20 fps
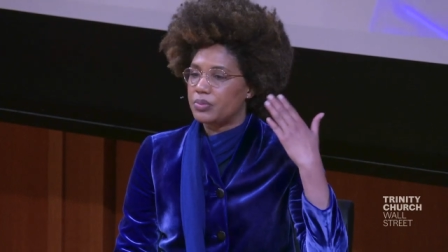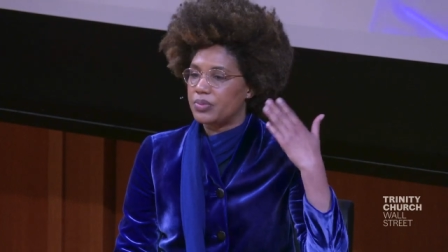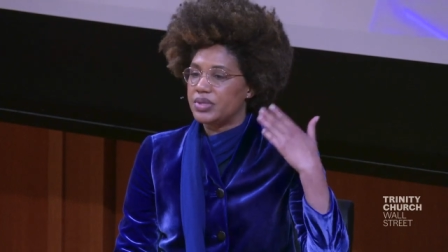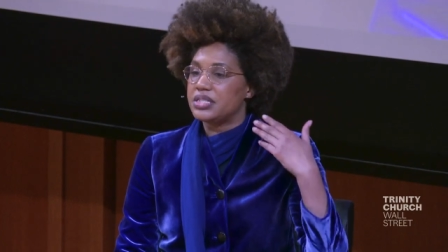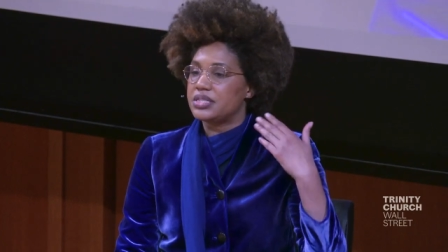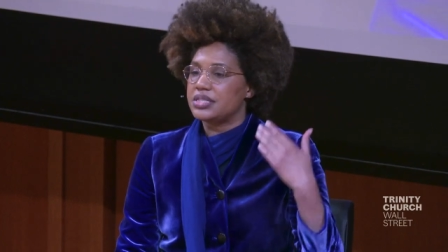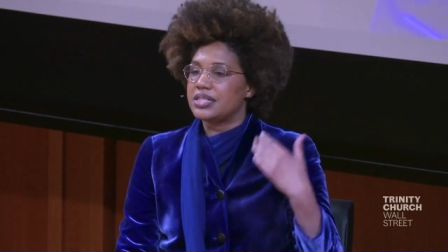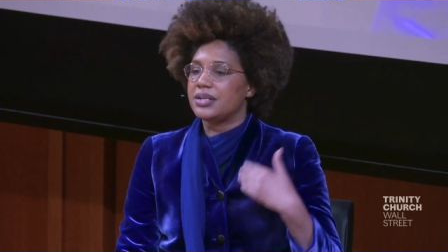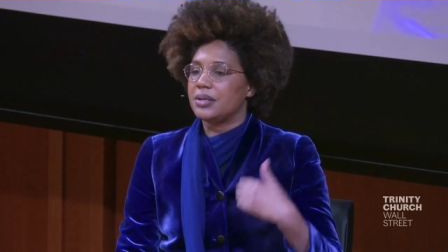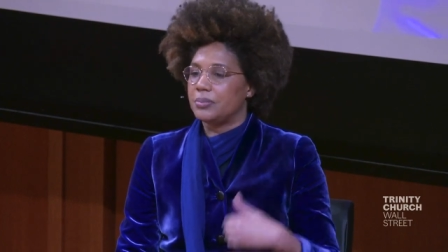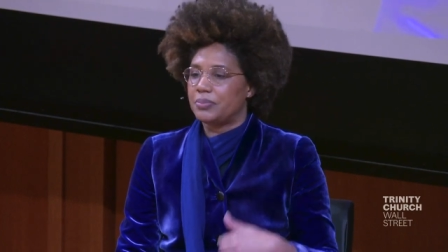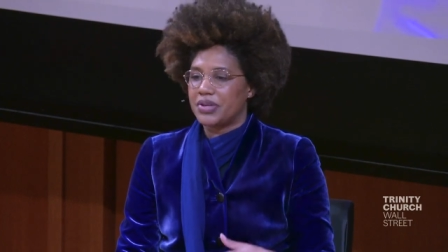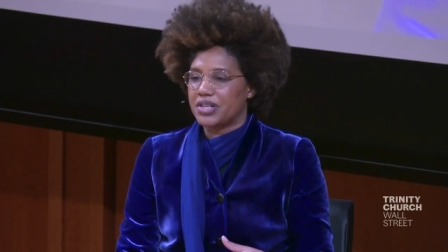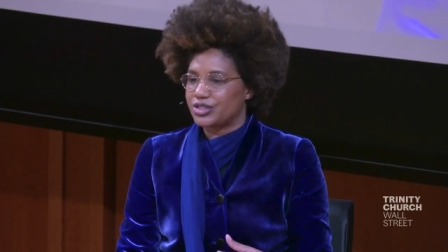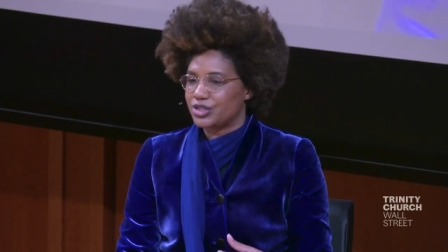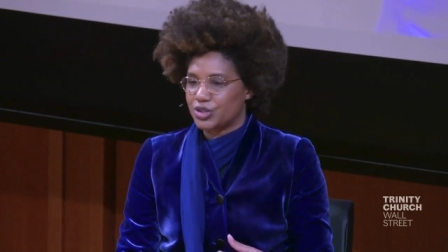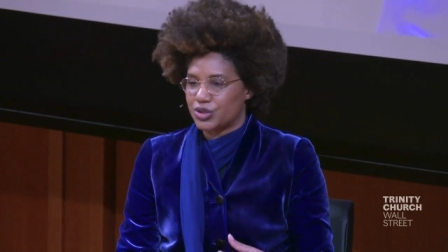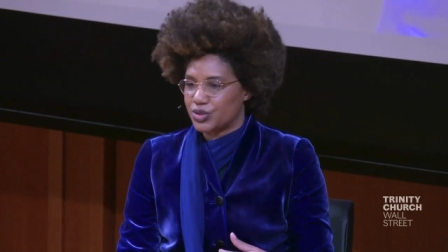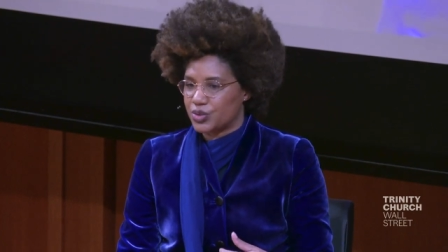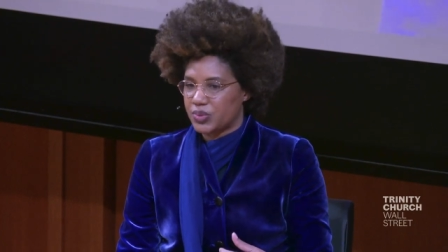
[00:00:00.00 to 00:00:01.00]
We see in
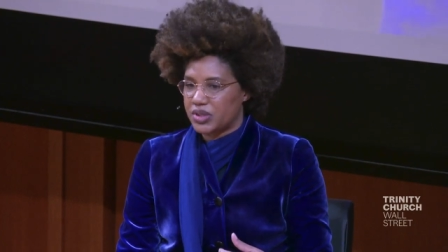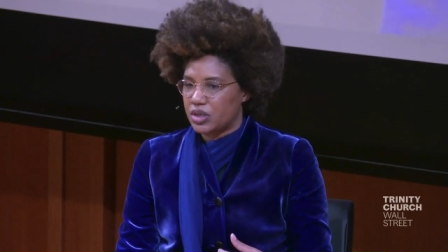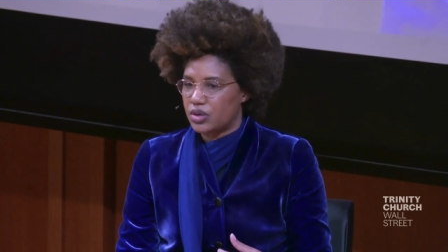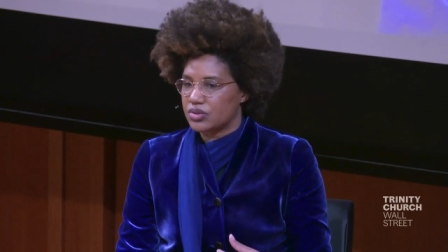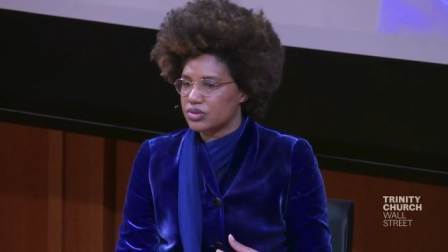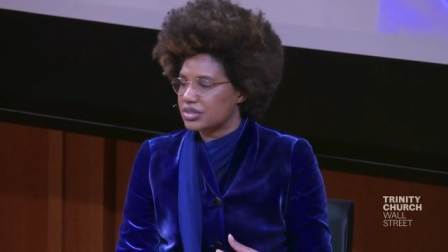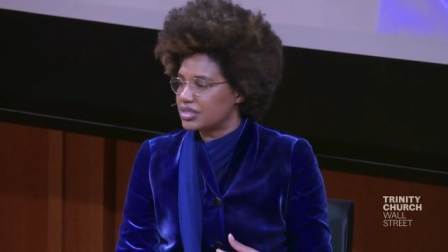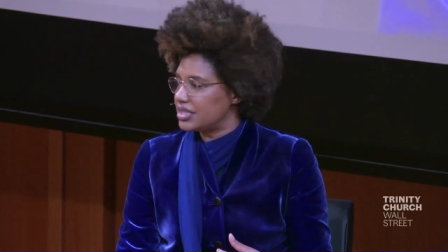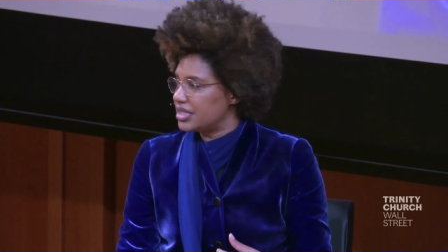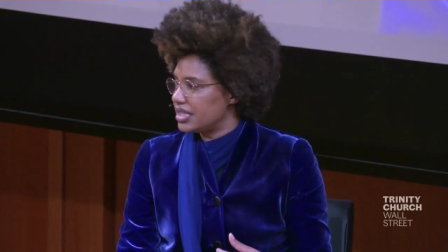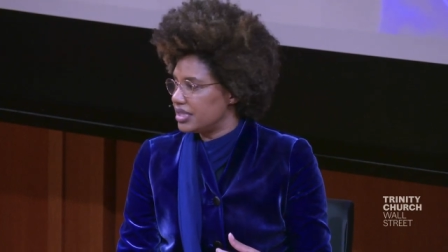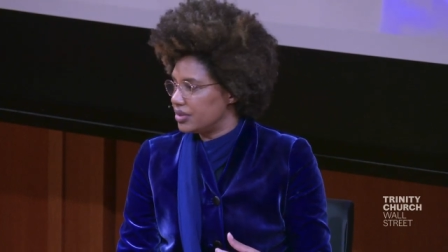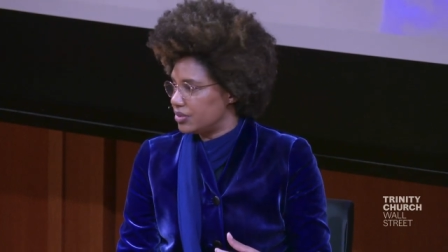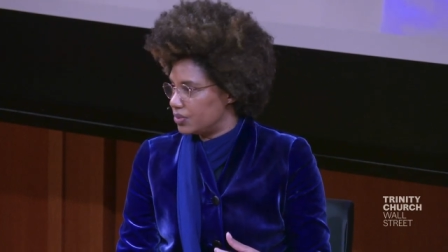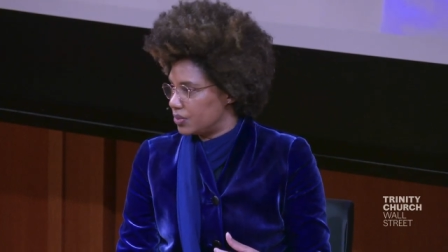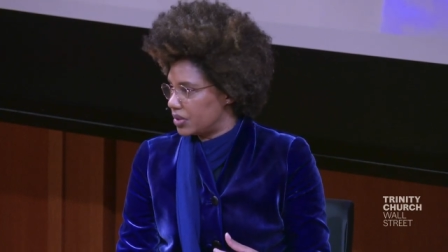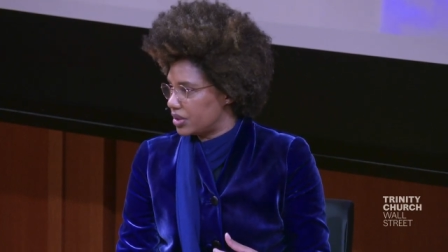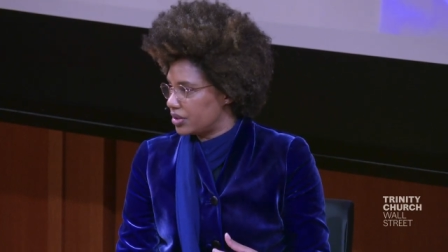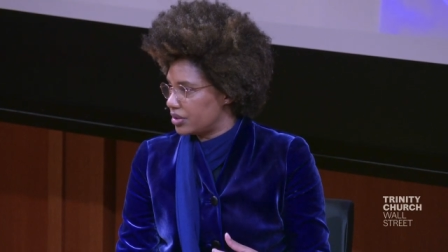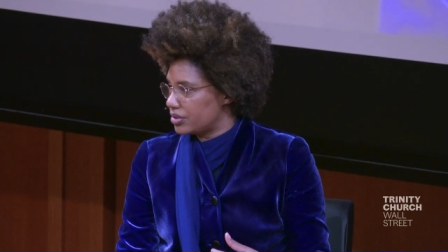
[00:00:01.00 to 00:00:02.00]
pictures, we don't see in
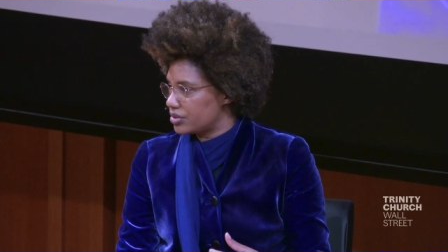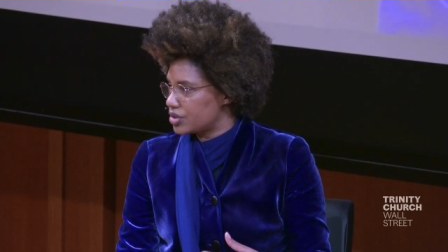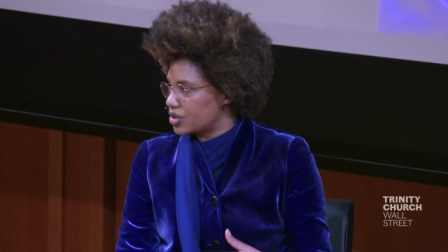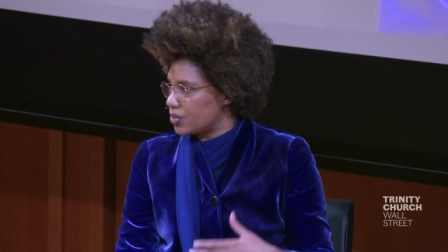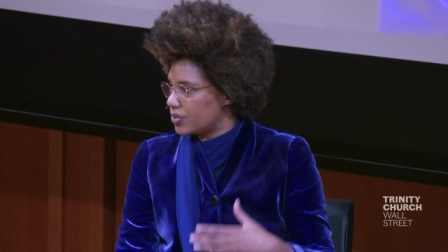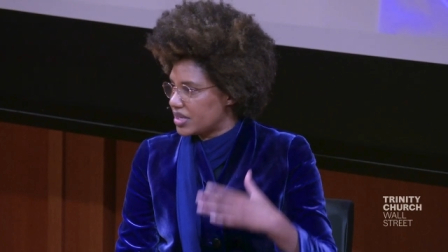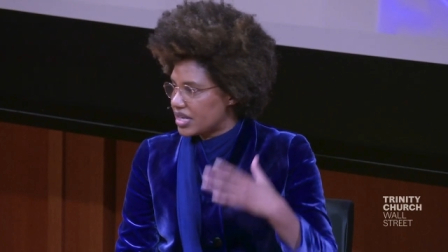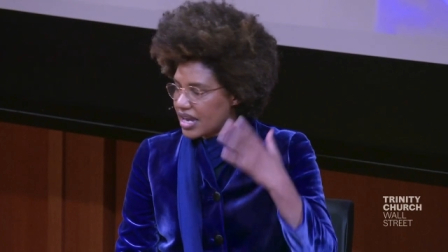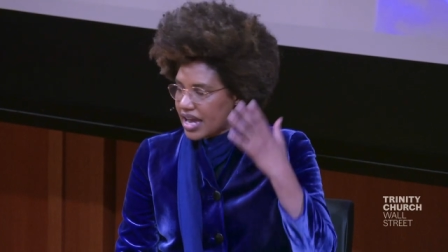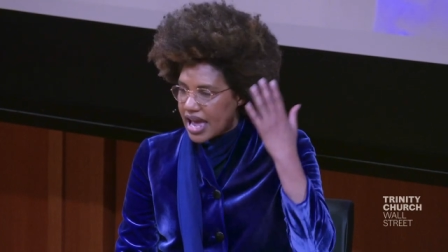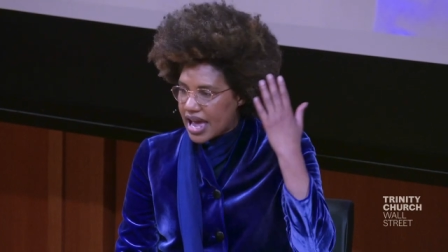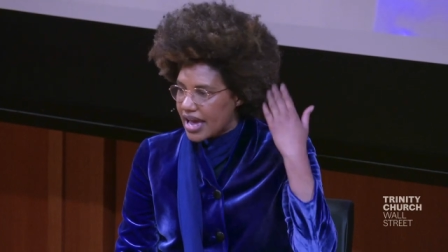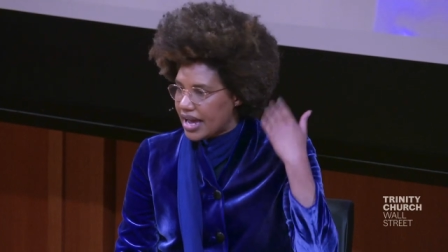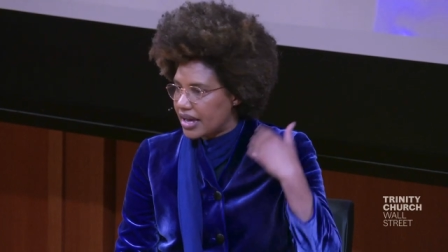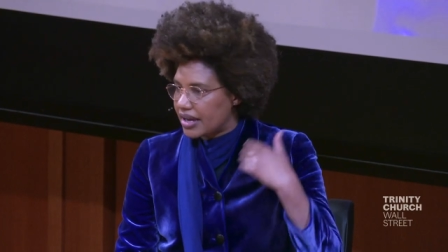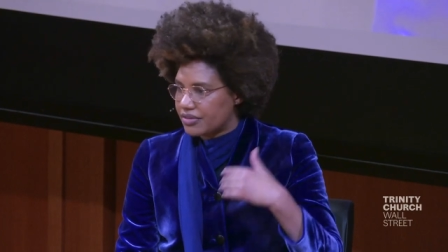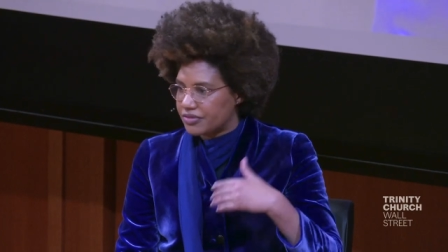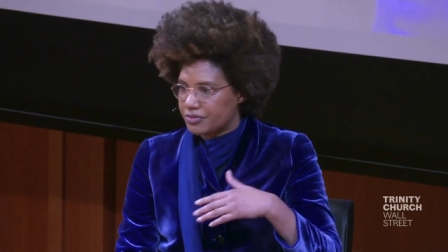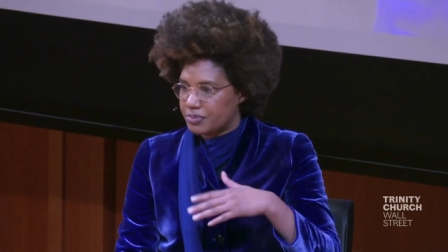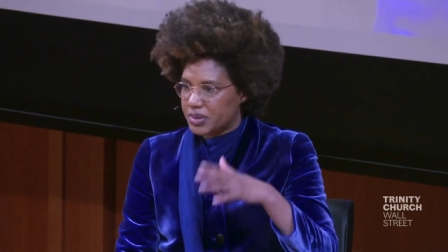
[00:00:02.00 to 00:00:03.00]
words. So we
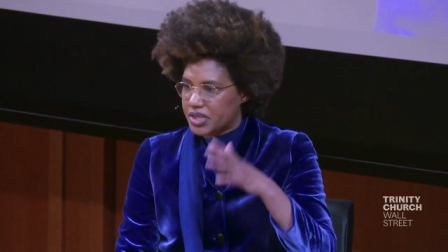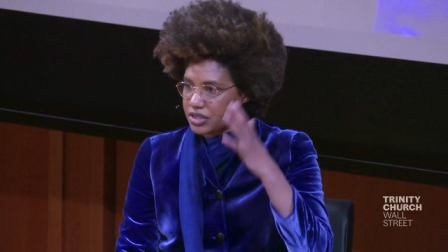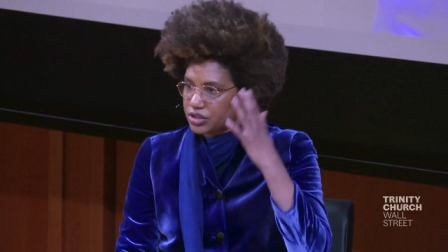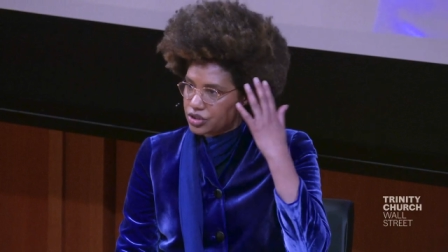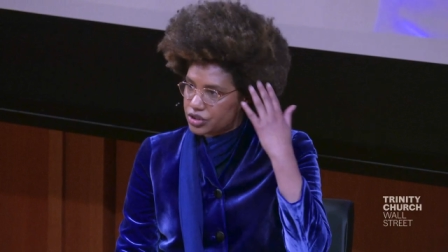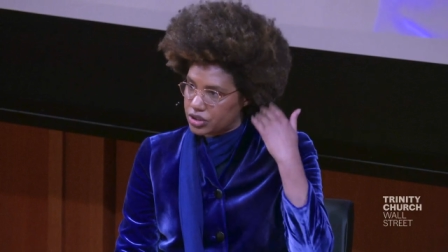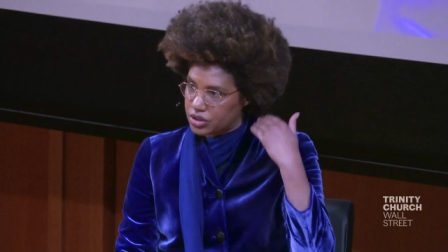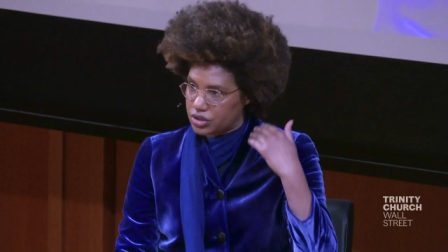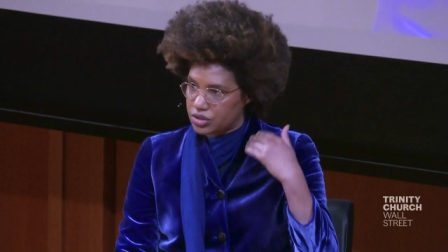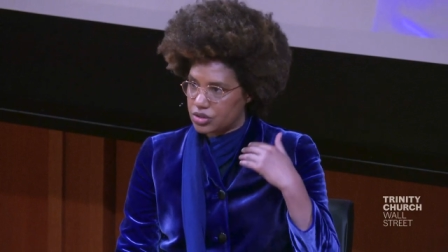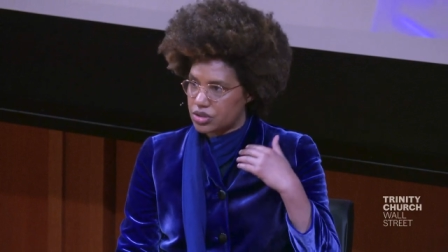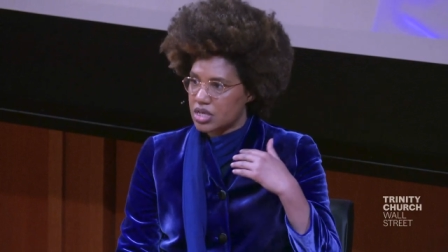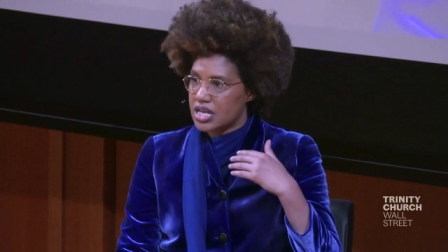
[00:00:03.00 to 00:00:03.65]
have pictures.